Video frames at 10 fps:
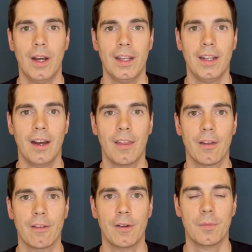any other
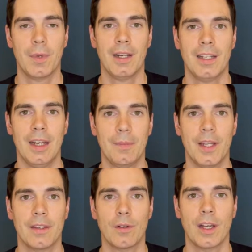third-party app
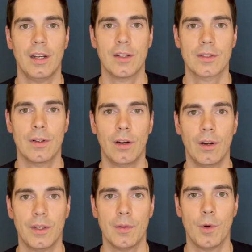that you can install
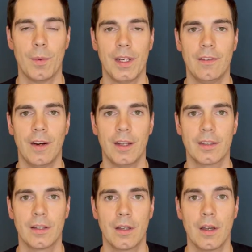on your mobile device.